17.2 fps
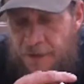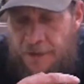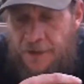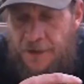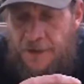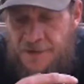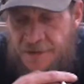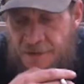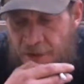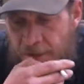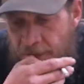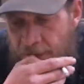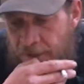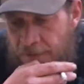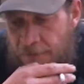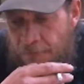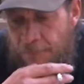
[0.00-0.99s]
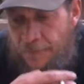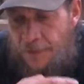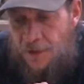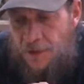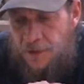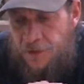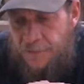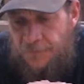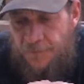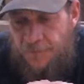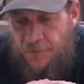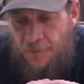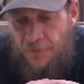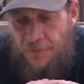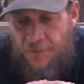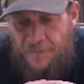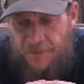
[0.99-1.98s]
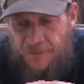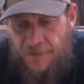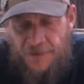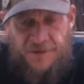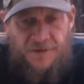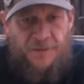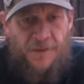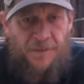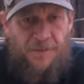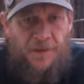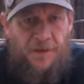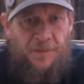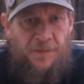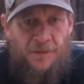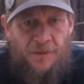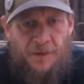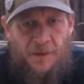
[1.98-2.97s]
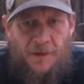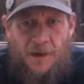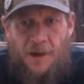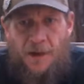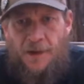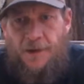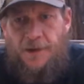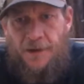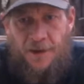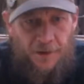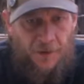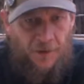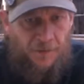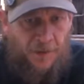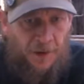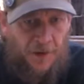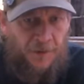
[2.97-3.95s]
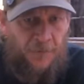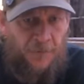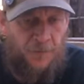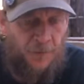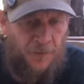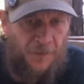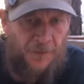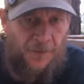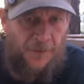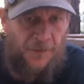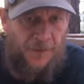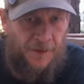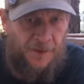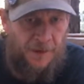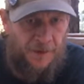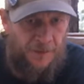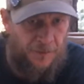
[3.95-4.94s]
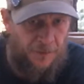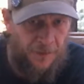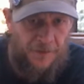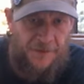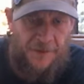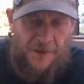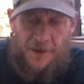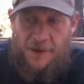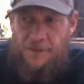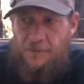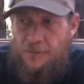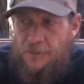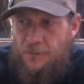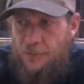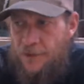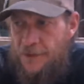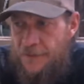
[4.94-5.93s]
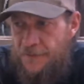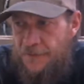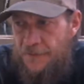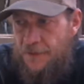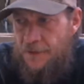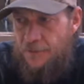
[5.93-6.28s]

It is. I go back and forth with this with people a lot, and I go back and forth with it in real time with